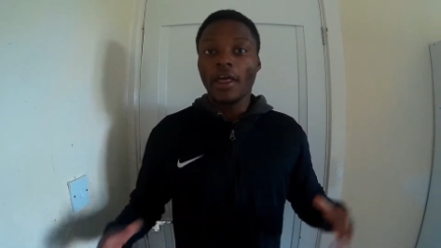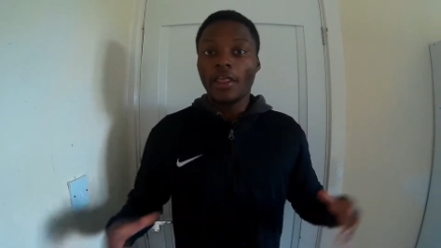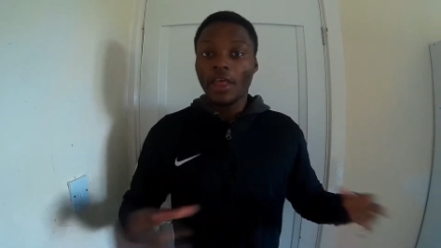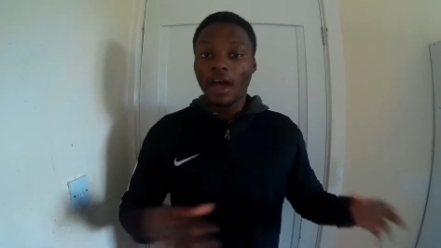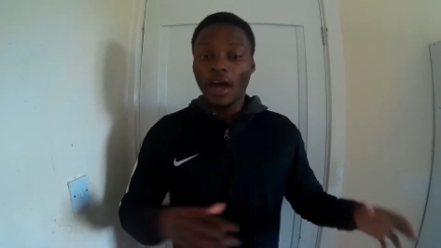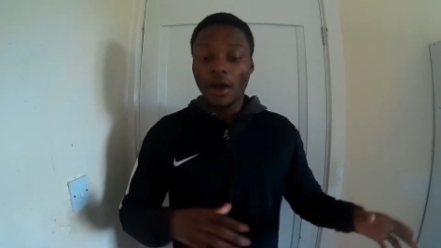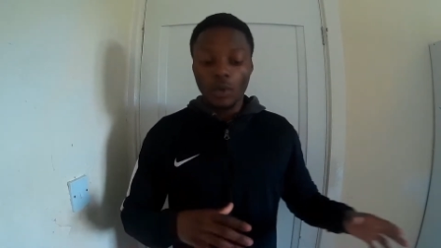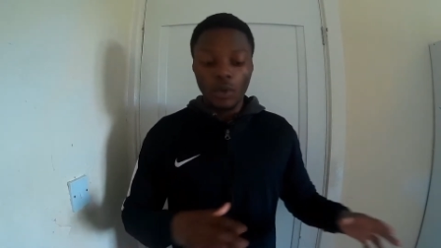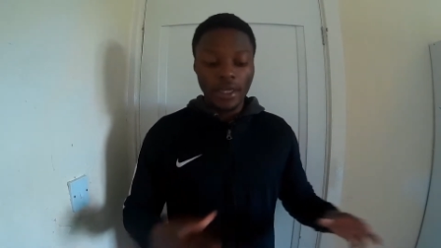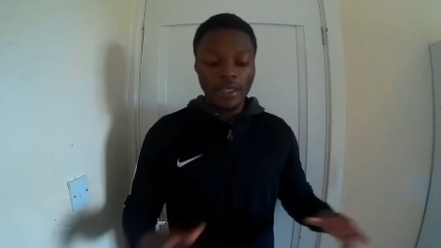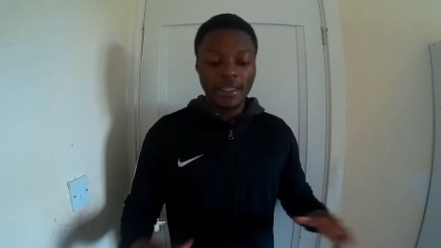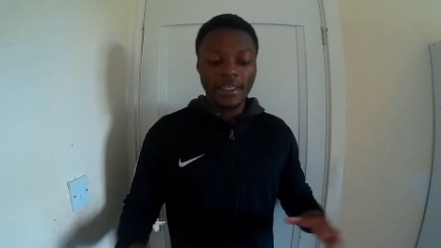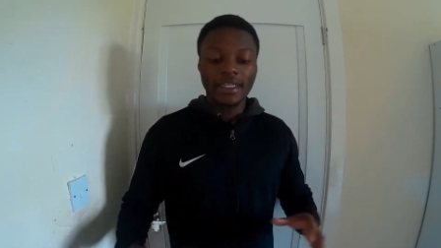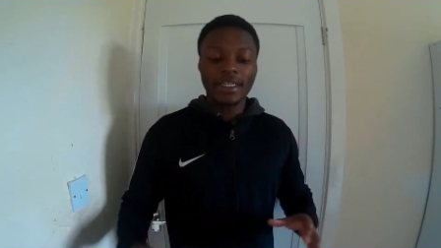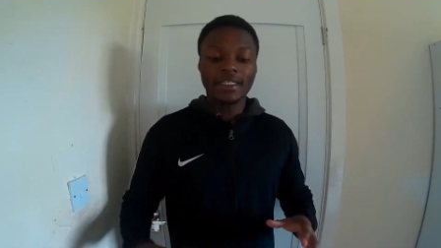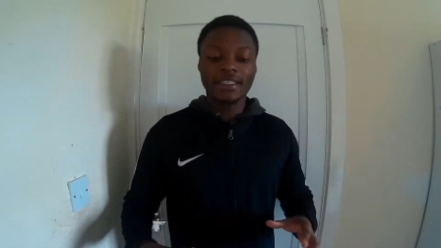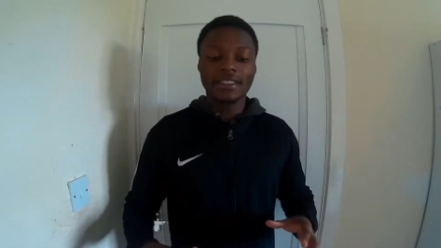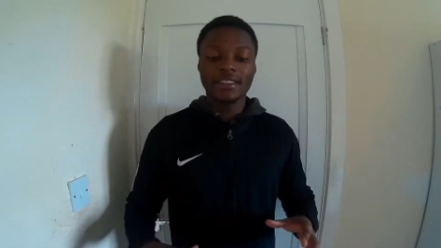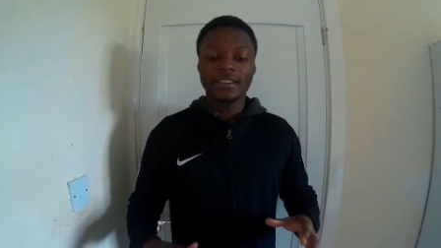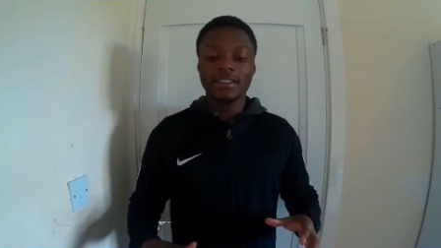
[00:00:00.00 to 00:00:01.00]
That way you
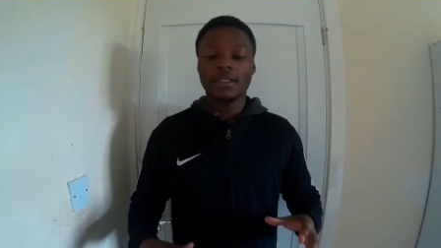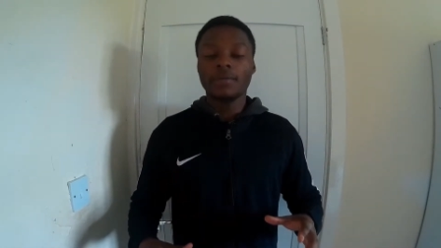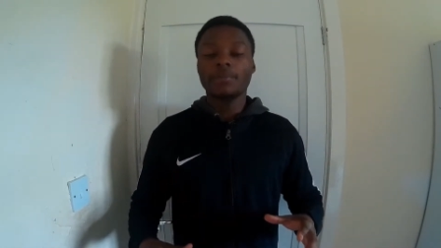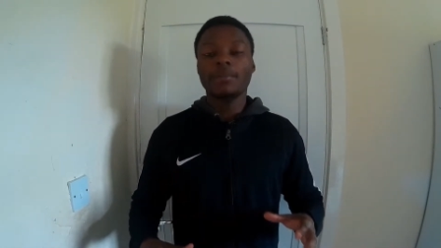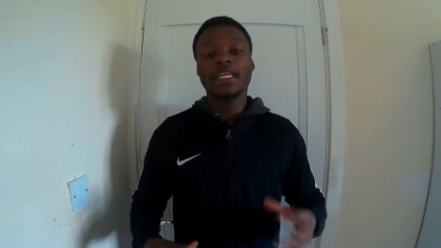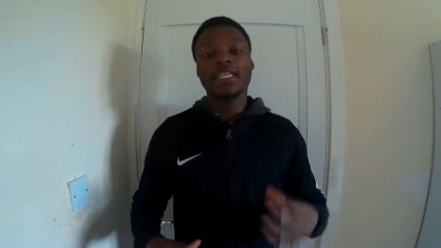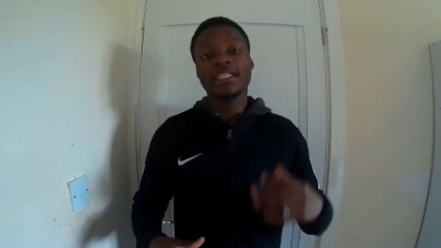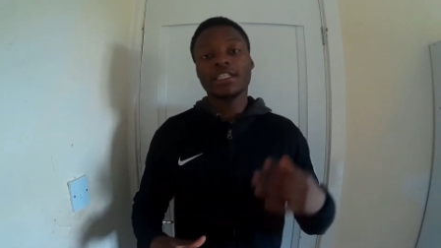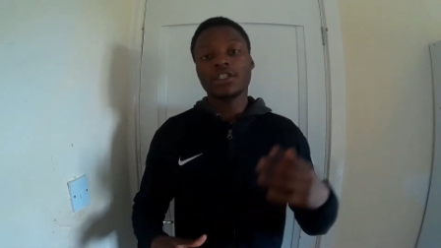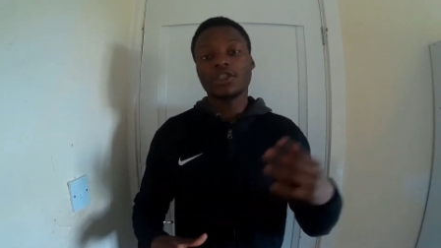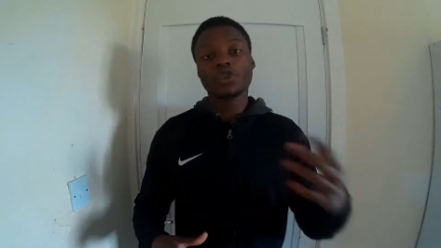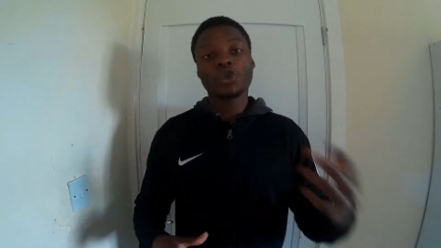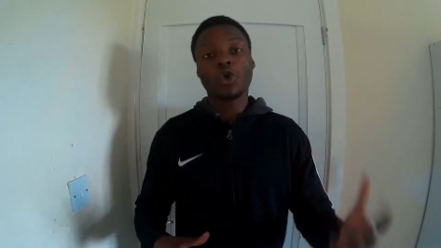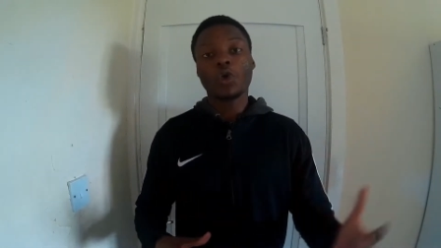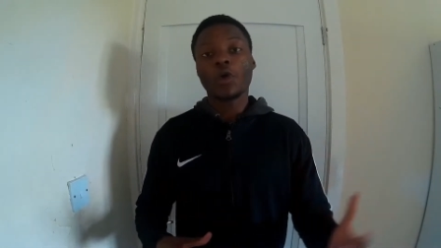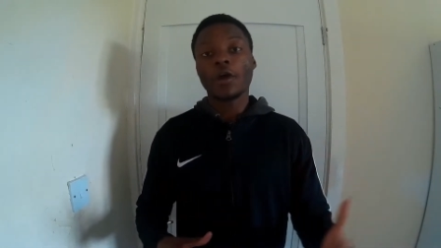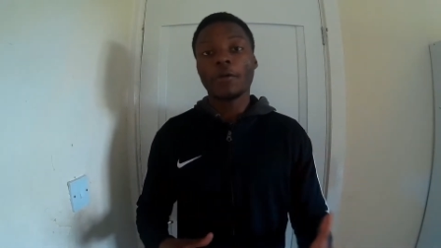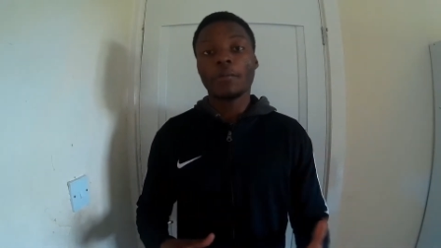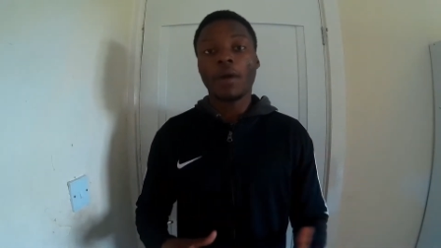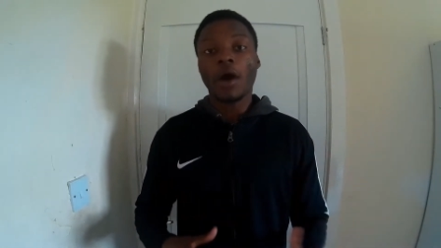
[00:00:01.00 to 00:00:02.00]
can make the
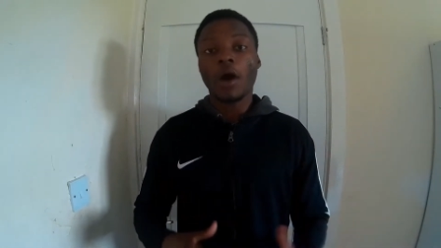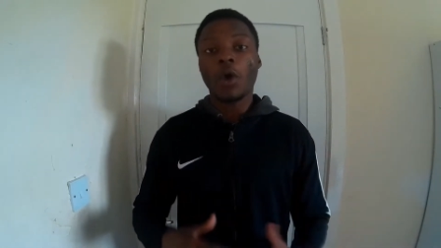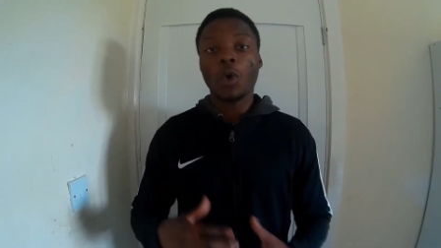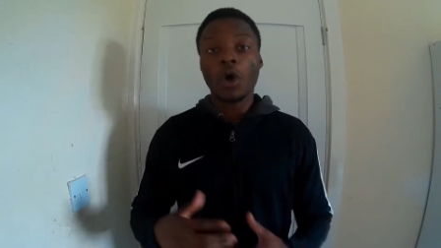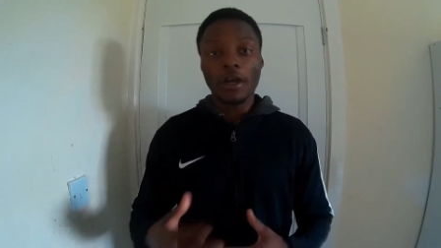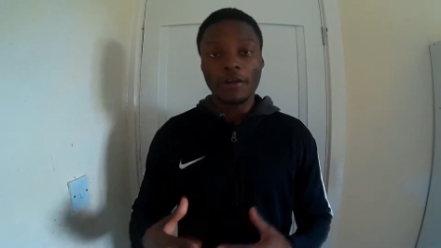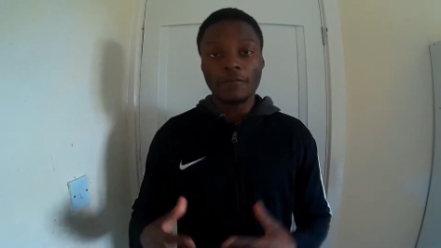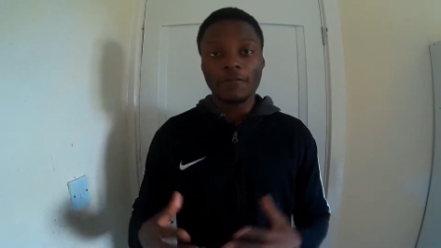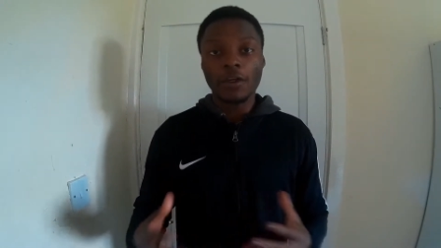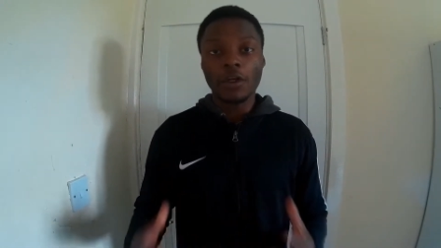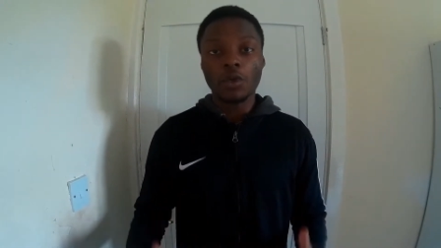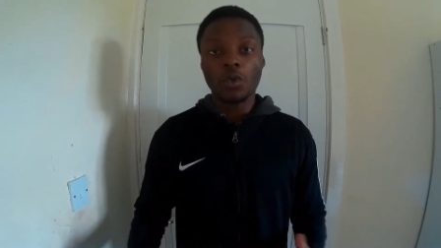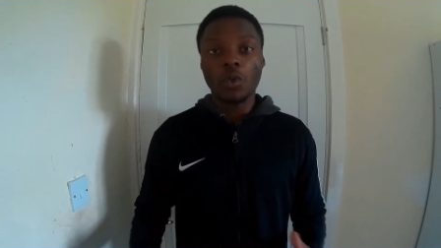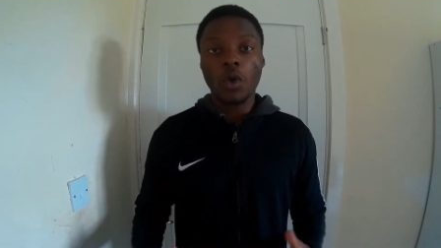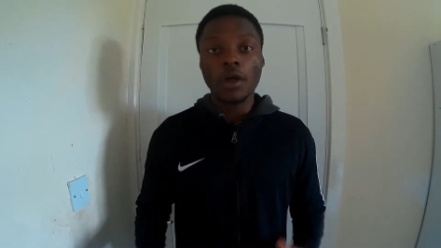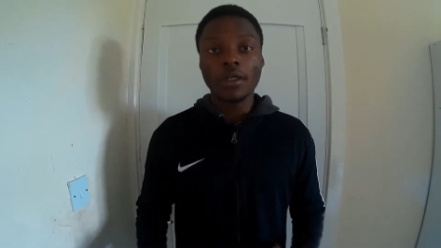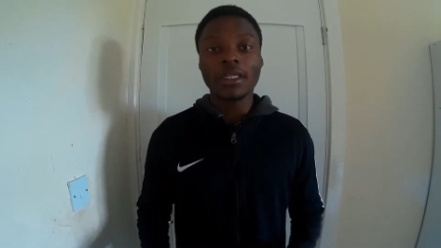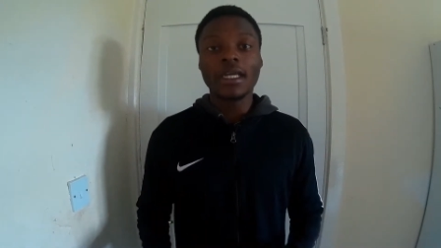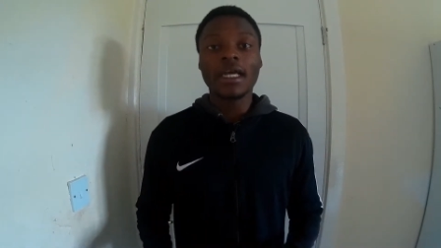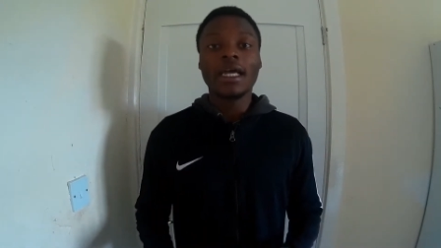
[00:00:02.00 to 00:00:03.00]
story about whatever you
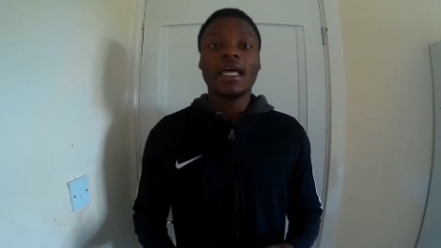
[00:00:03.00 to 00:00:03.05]
want